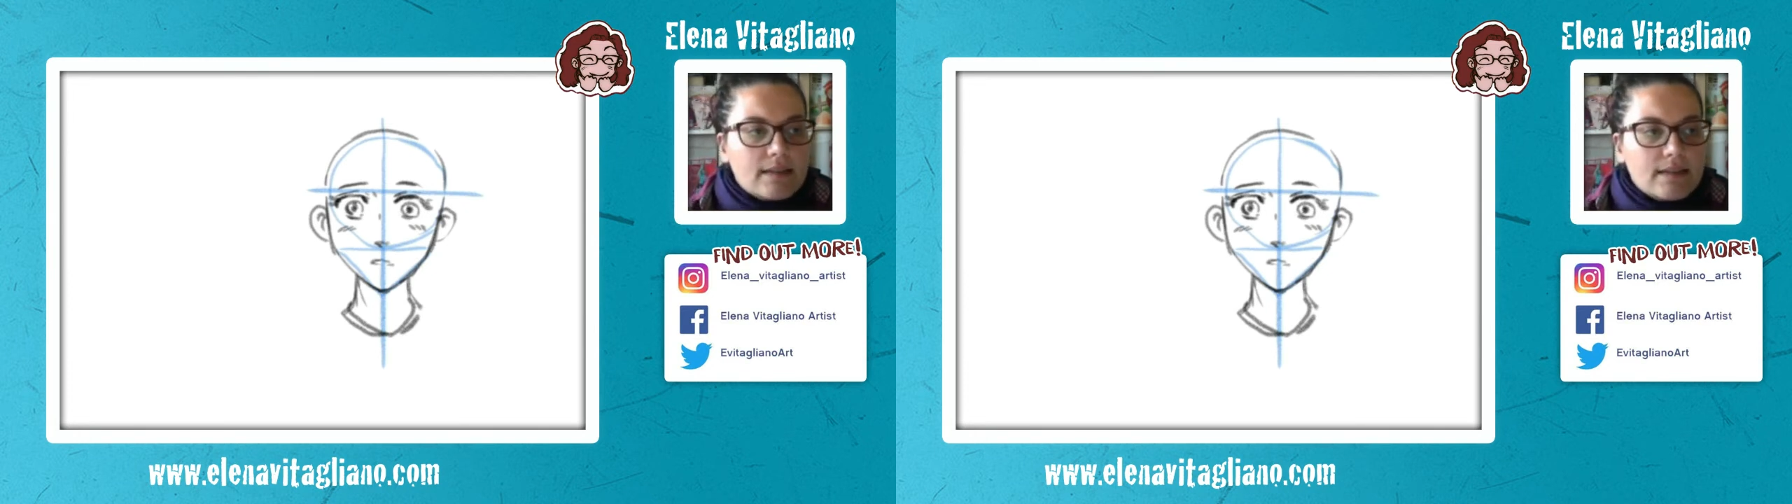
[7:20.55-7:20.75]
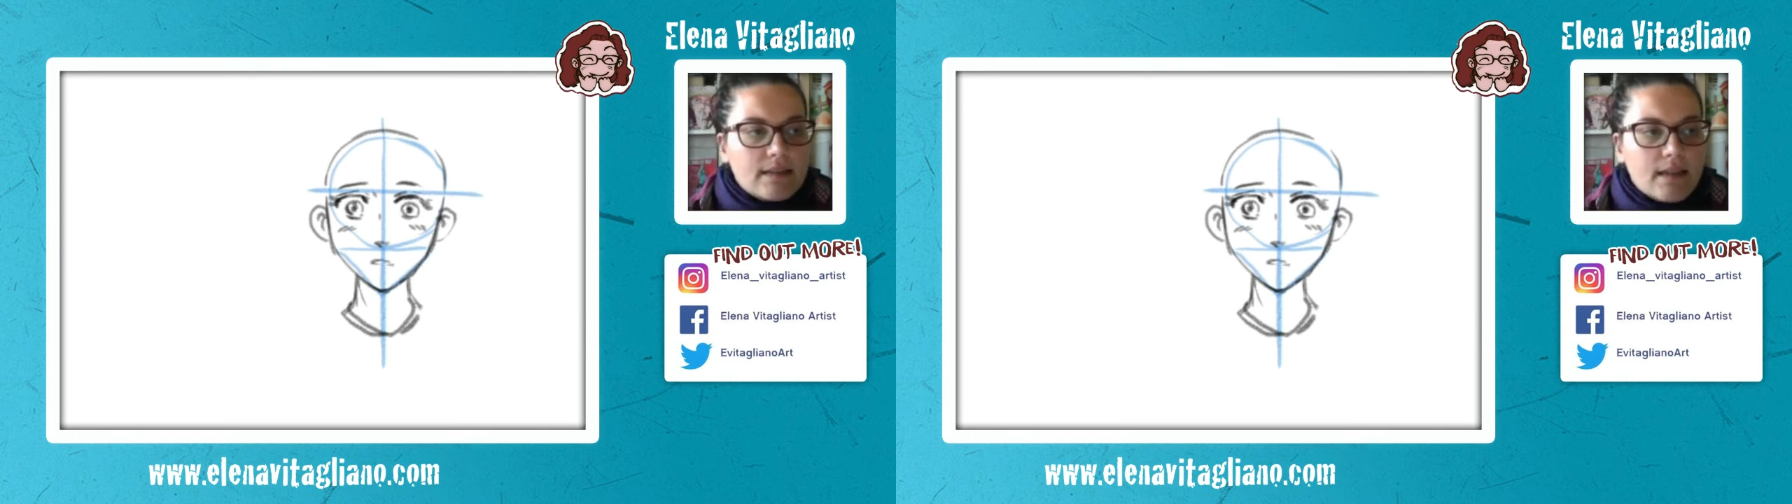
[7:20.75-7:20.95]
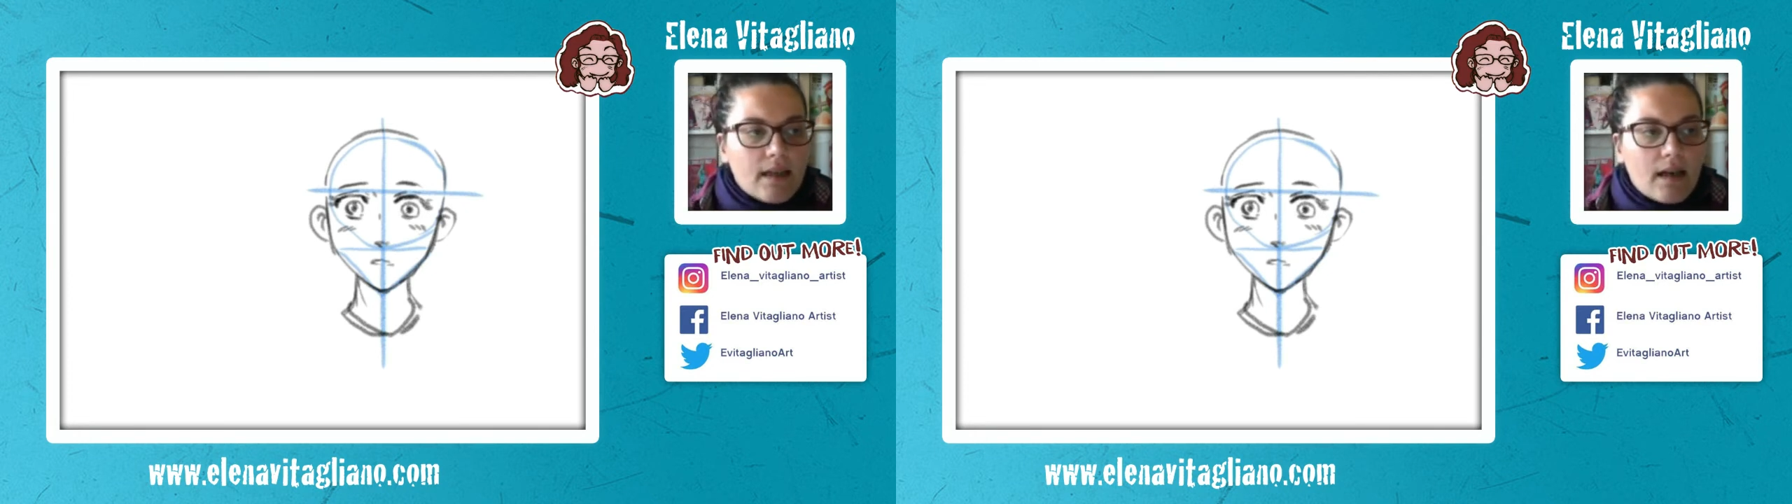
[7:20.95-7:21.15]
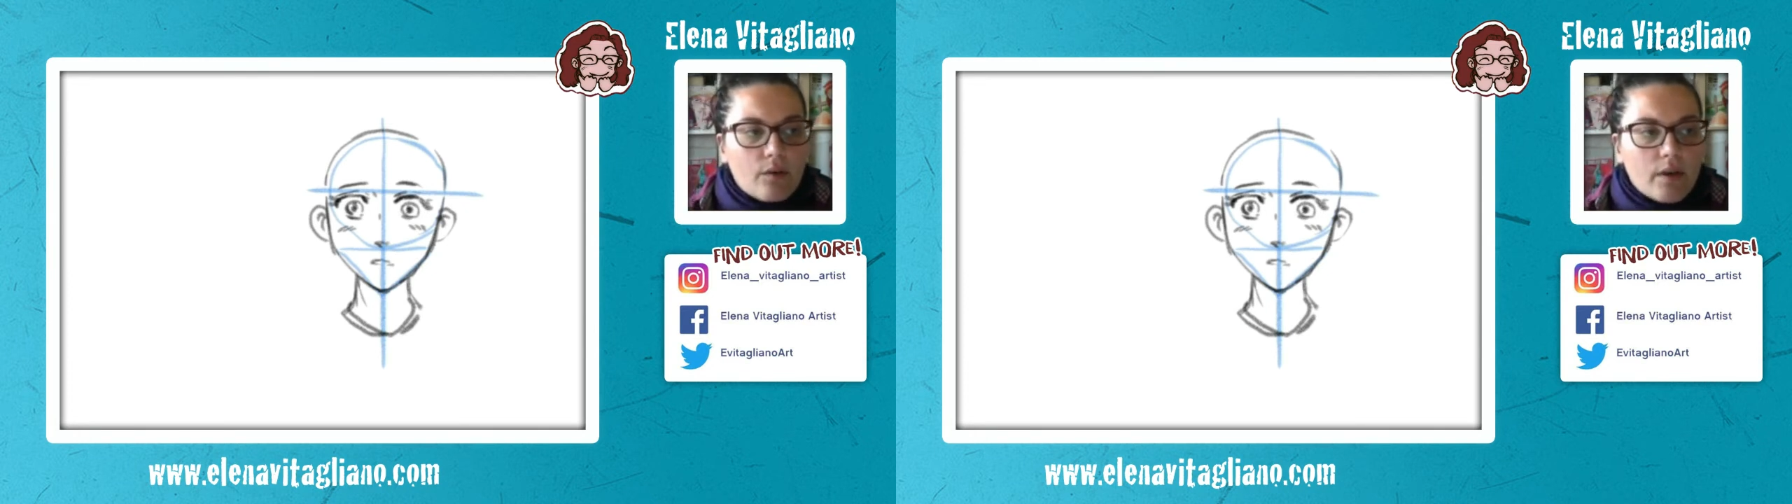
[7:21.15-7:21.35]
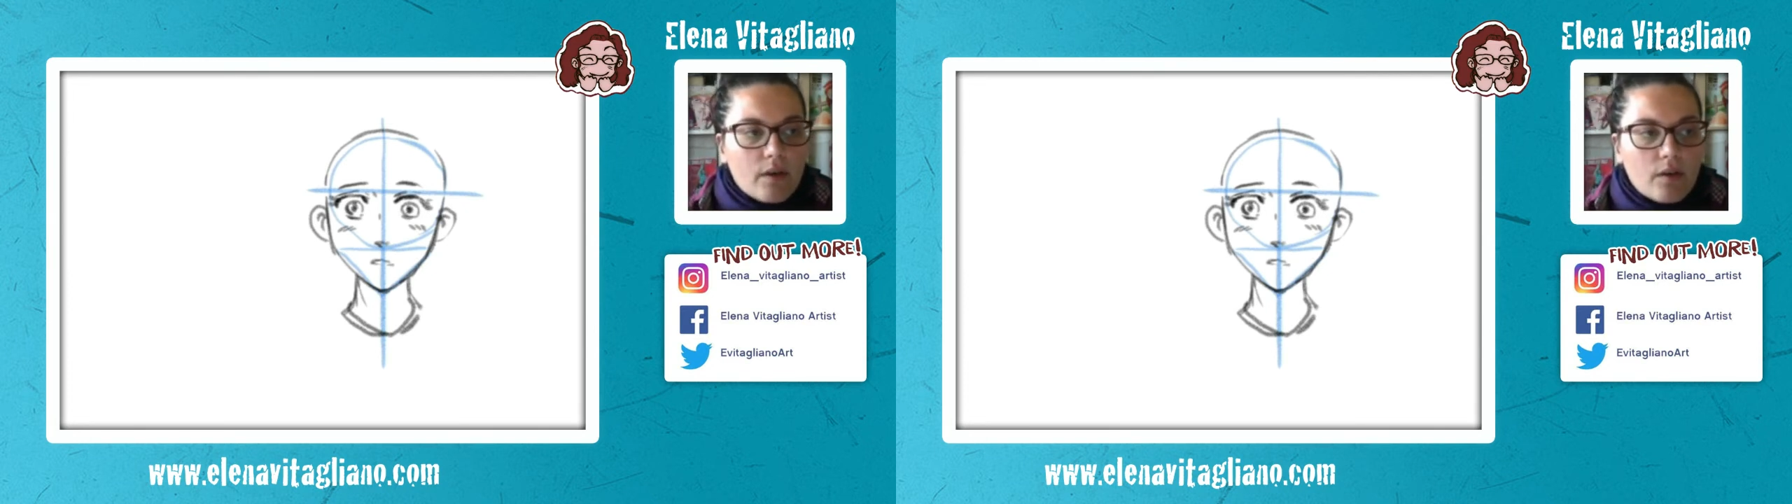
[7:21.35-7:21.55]
see
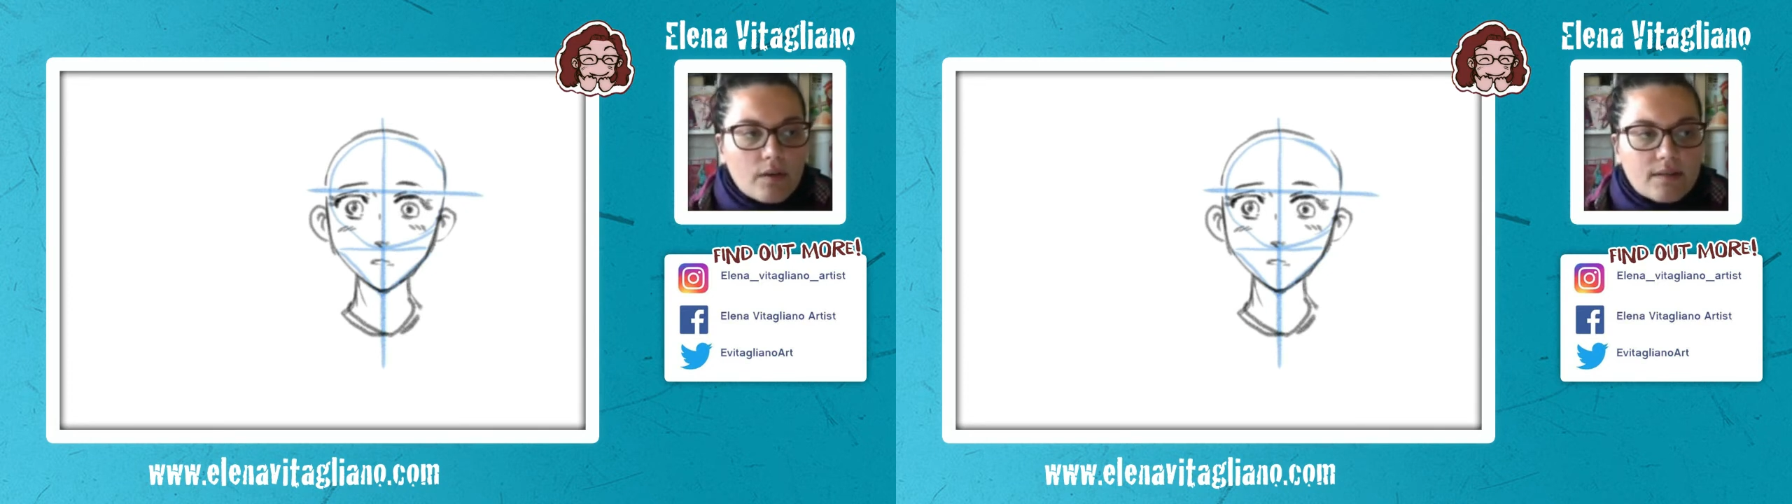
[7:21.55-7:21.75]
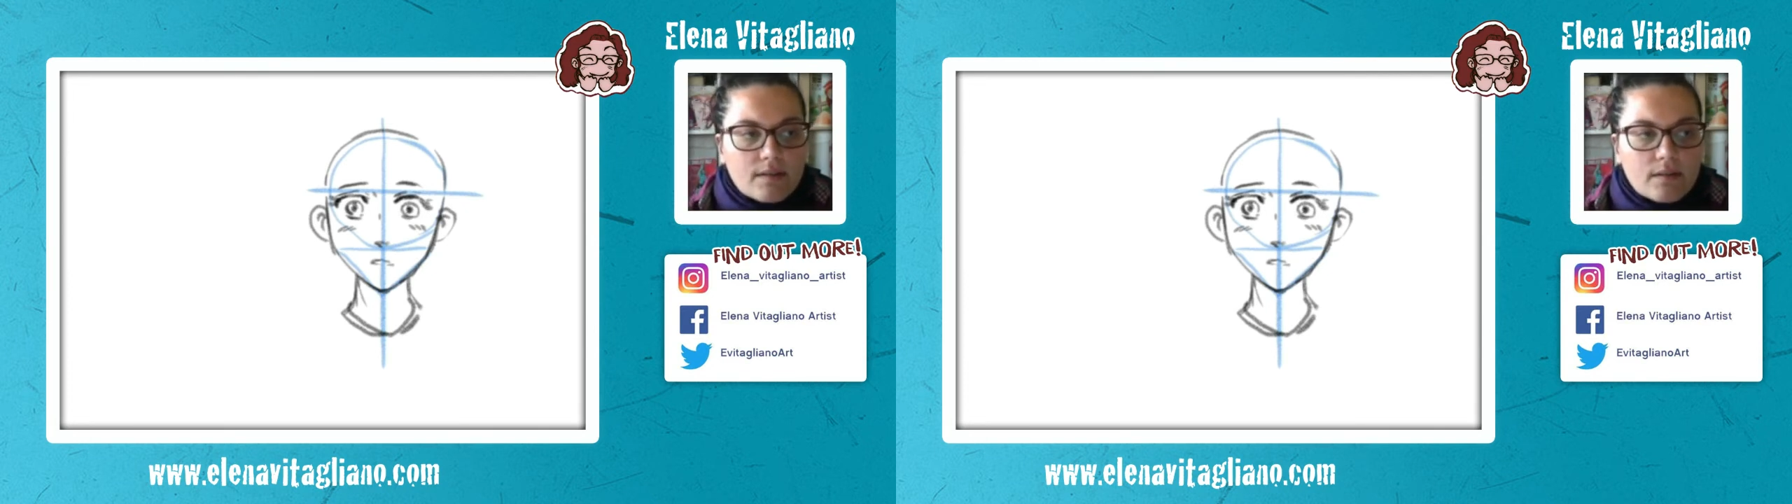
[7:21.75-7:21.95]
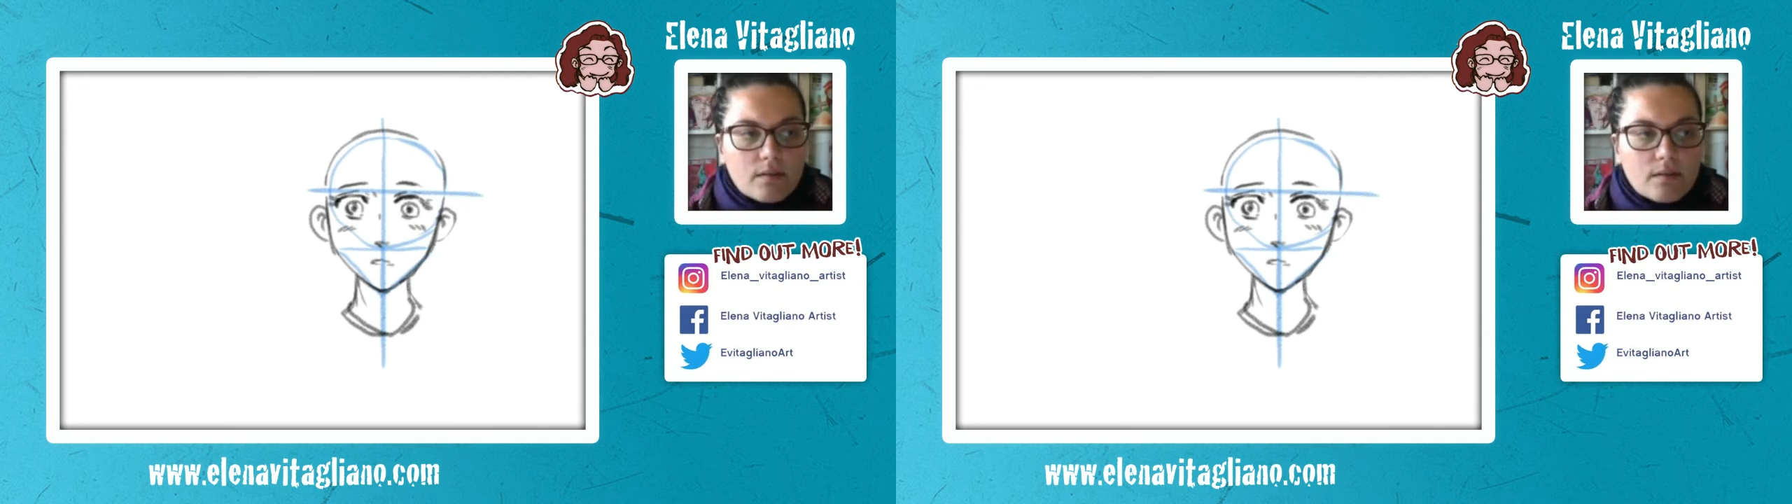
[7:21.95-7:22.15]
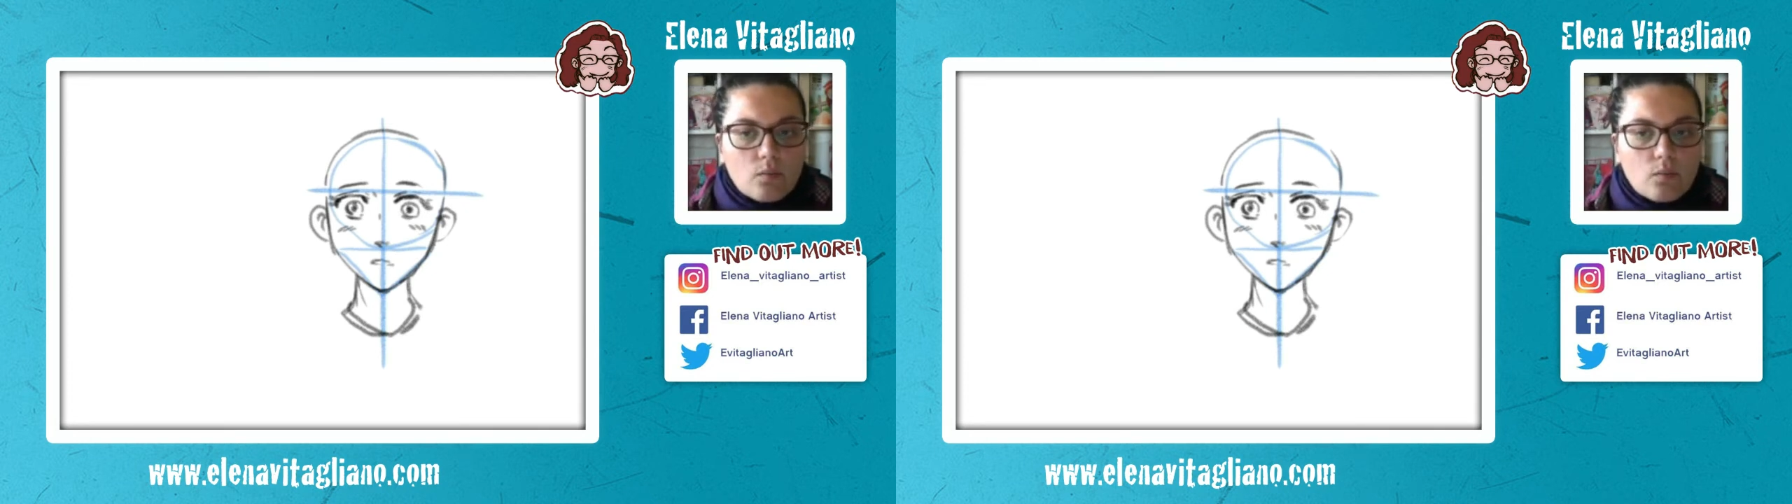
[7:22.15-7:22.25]
how it looks